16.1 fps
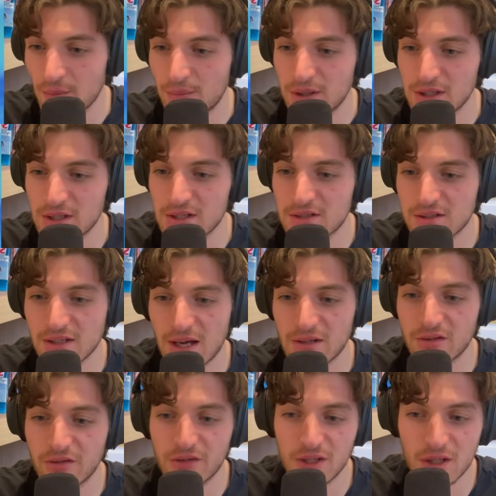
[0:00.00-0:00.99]
Please
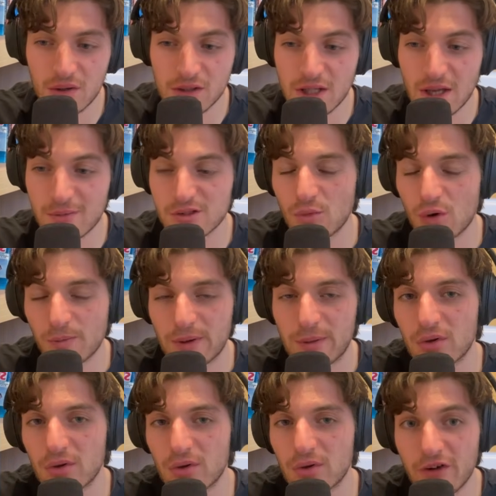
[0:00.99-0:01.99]
like the video. It helps more
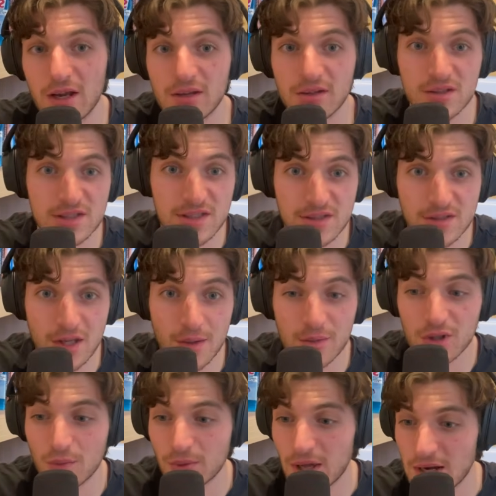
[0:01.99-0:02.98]
people find the system
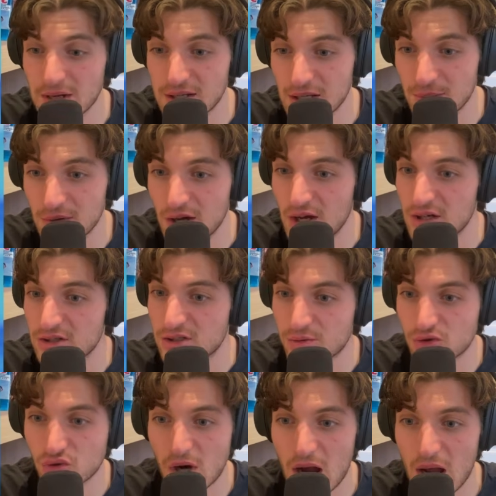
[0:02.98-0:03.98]
and apply them.
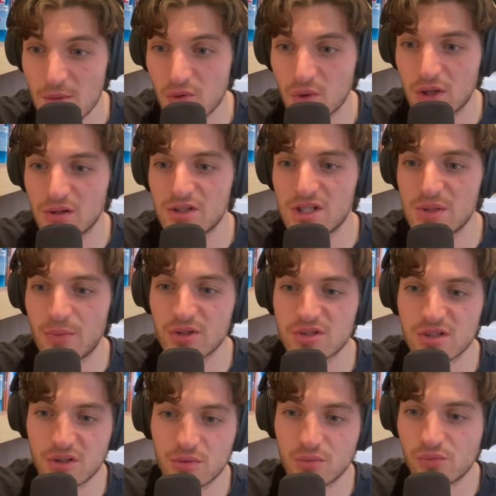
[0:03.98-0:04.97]
Subscribe. We go deep on
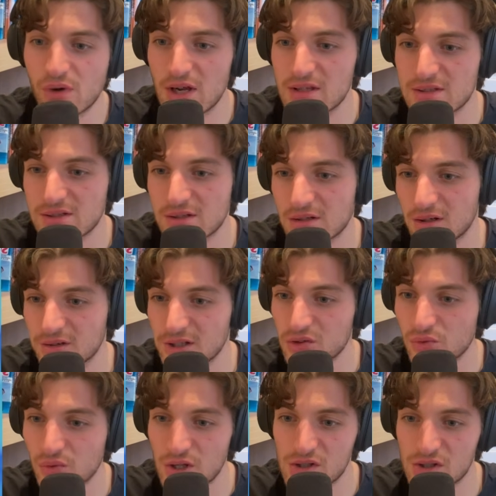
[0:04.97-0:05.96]
second brains,
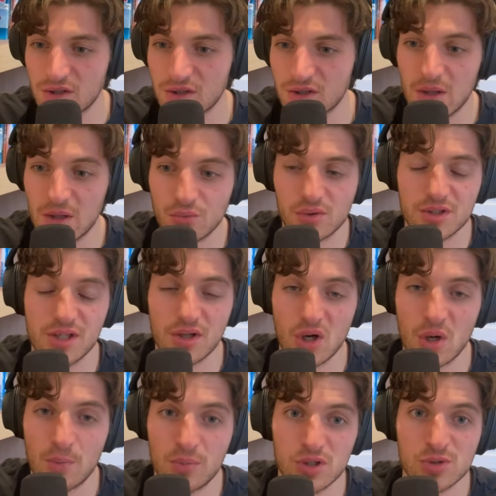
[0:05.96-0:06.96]
content creation, and building
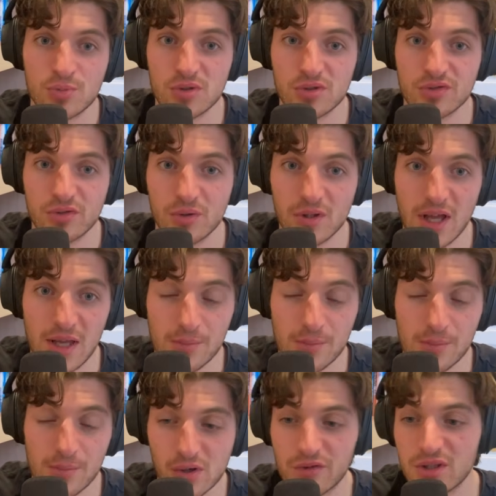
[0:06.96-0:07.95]
a purposeful
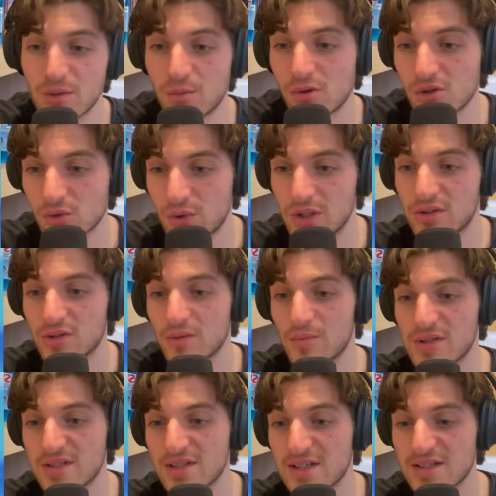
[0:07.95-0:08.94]
and profitable creator
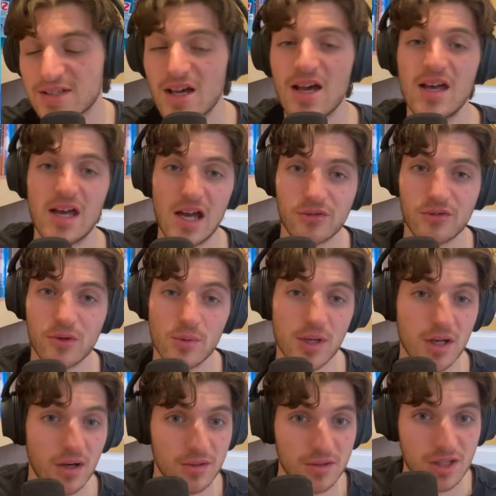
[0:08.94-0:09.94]
business every
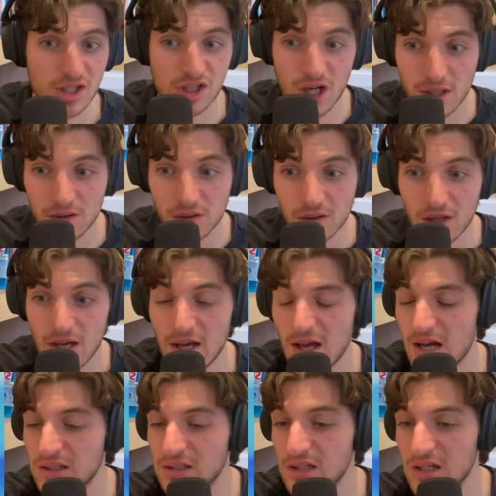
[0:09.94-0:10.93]
week on that channel.
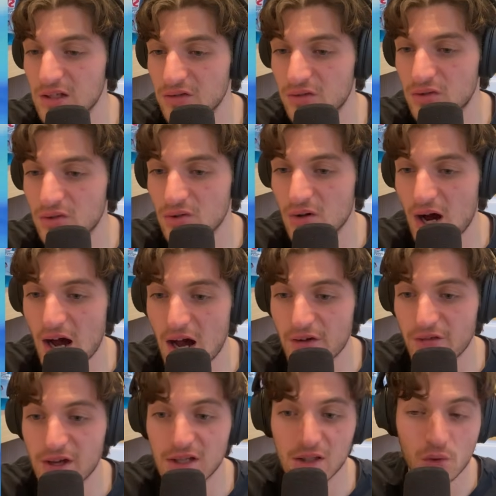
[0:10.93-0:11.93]
And if you
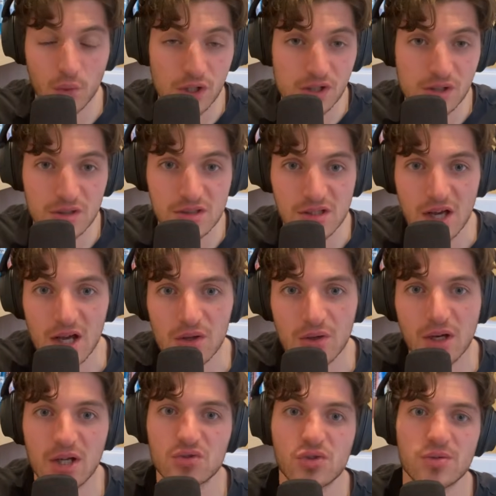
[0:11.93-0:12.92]
have any questions,
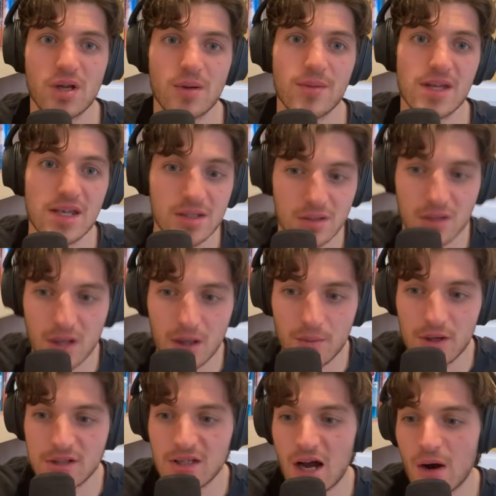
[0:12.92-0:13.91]
you can drop them in the
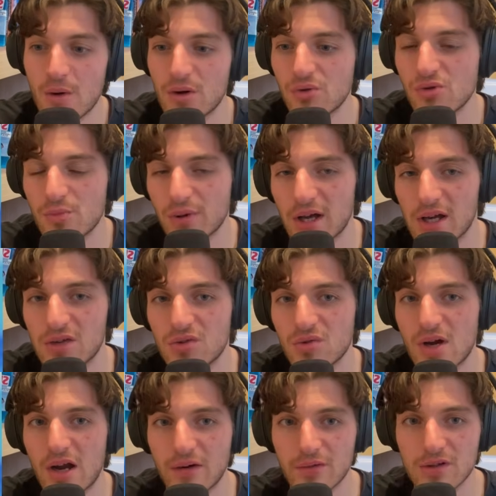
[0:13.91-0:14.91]
comment. I will reply
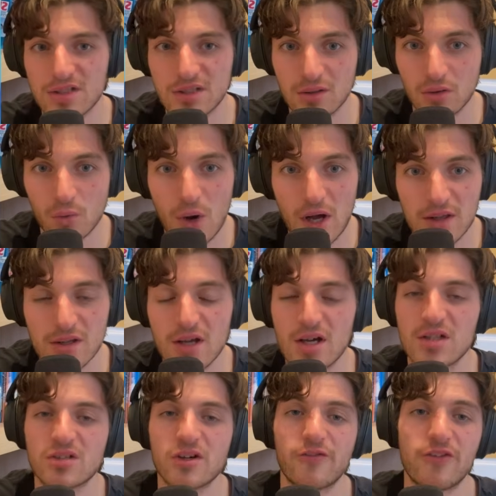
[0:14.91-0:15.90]
to every single one.
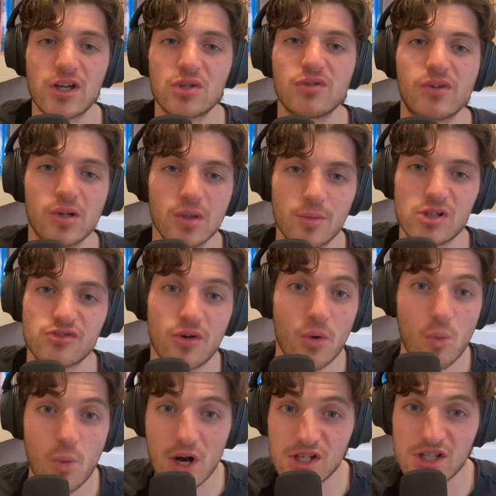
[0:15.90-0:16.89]
So thank you very much
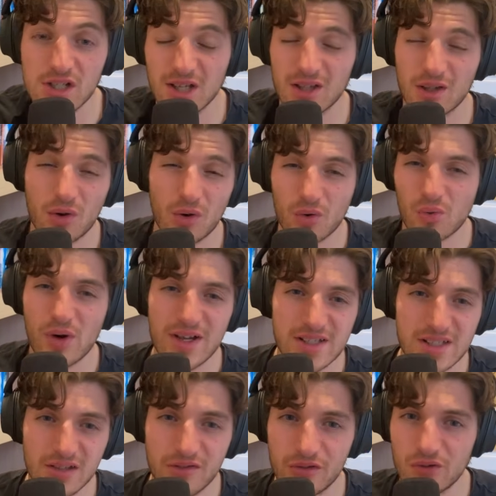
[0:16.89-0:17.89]
for watching, and
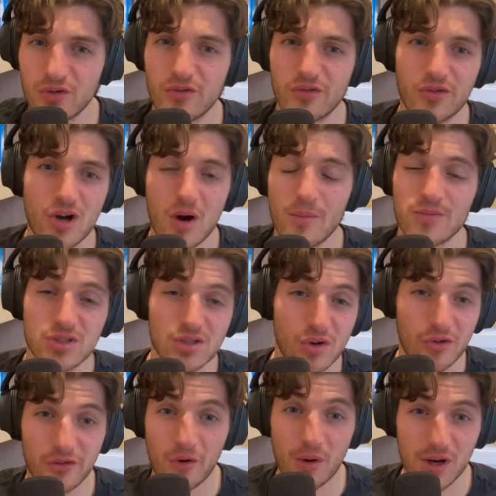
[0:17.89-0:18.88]
congrats if you've come
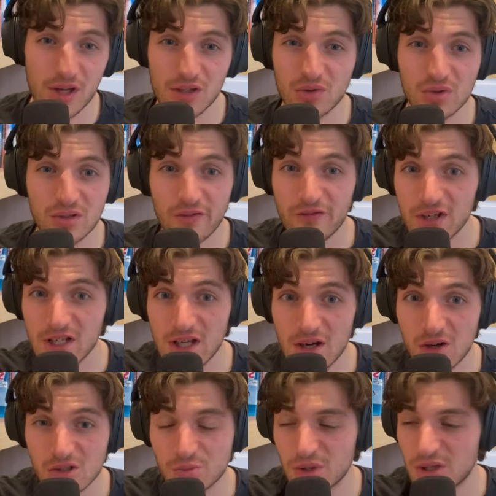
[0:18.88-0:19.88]
so far into the
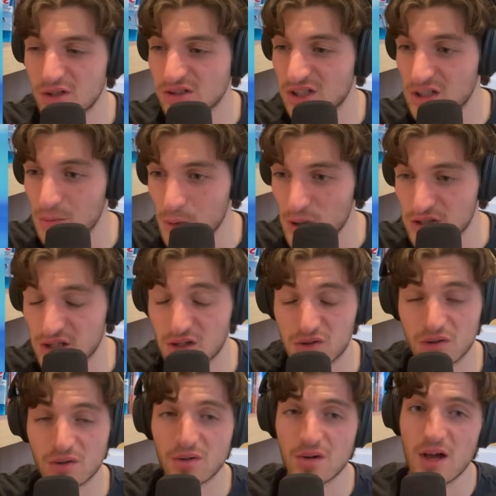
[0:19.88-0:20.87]
videos, because that means
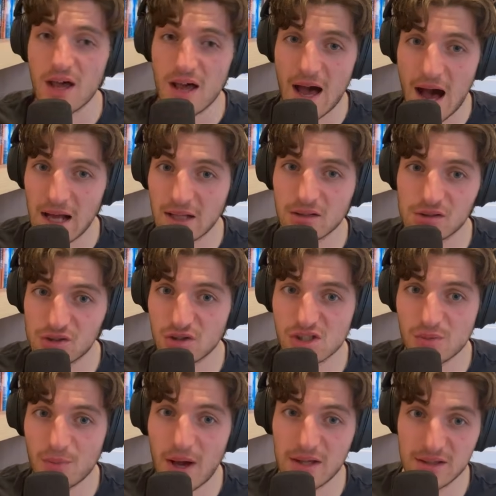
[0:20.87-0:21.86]
that your
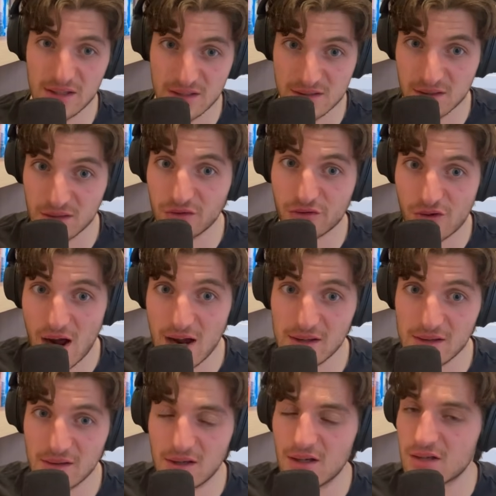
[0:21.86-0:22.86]
attention span isn't
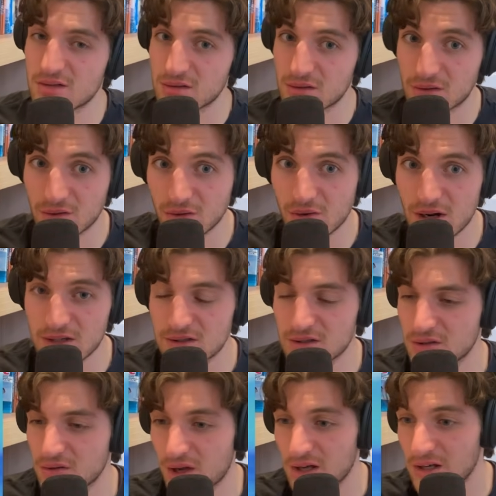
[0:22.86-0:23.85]
fried. So
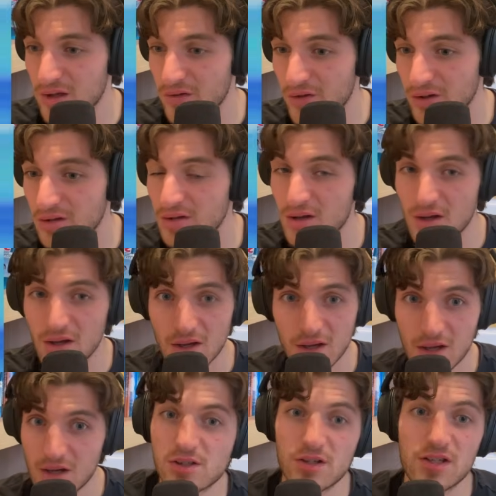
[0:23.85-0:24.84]
congrats. You can even
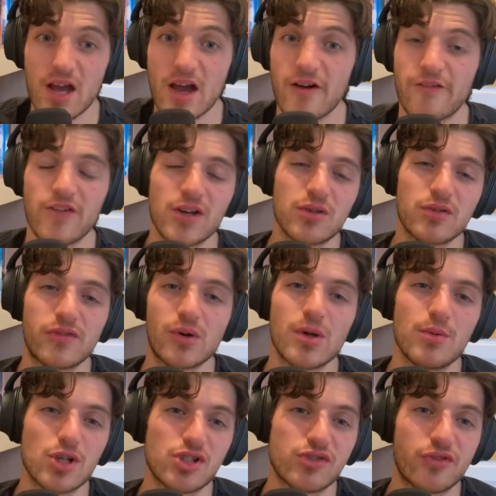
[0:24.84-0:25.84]
So yeah, thank you
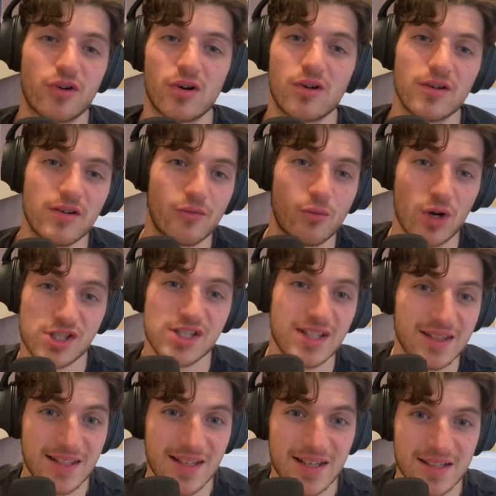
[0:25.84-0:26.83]
very much for
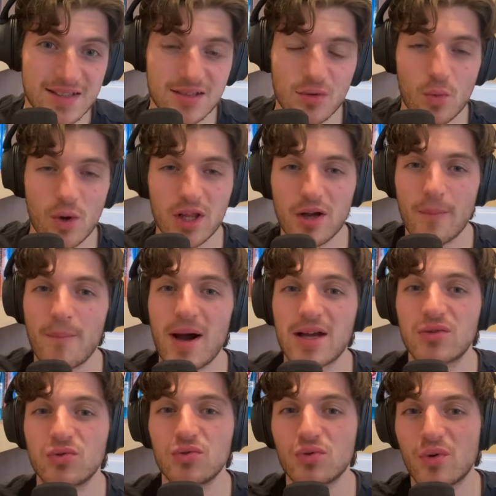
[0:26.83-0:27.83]
watching this. Welcome
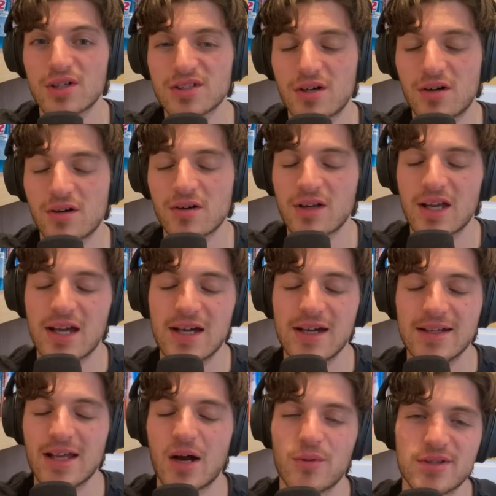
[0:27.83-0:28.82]
back to Noah's Ark,
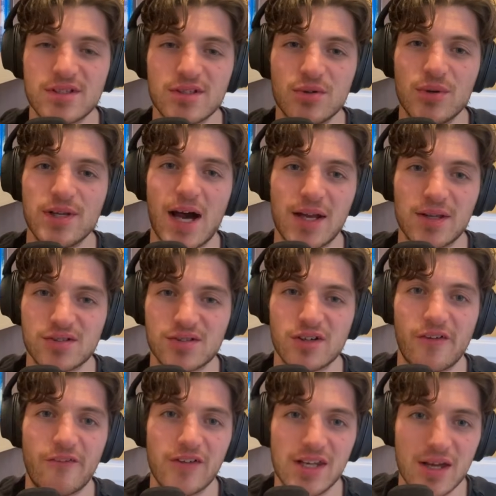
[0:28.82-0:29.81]
and I will see you in
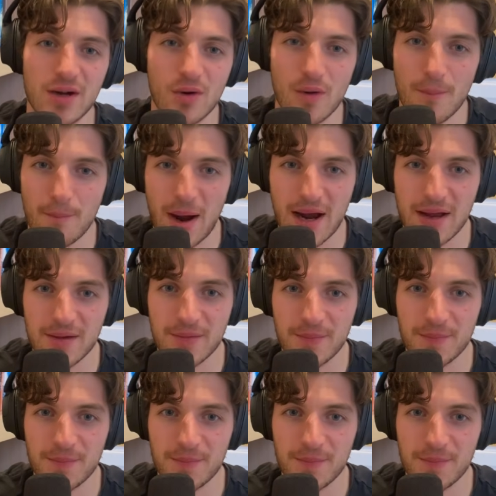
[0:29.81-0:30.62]
another video. Bye.